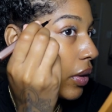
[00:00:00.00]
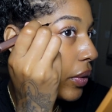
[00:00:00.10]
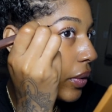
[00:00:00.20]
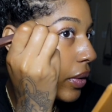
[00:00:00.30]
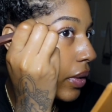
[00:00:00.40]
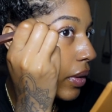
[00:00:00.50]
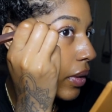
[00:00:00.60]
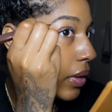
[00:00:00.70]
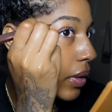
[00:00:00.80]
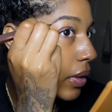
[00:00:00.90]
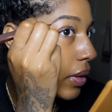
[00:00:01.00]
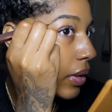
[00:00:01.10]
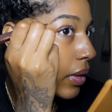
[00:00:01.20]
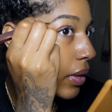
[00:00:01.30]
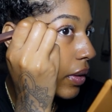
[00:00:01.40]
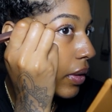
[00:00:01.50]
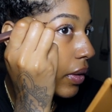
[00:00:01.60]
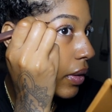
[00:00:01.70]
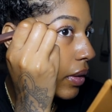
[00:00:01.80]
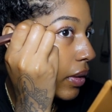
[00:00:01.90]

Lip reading: (silence)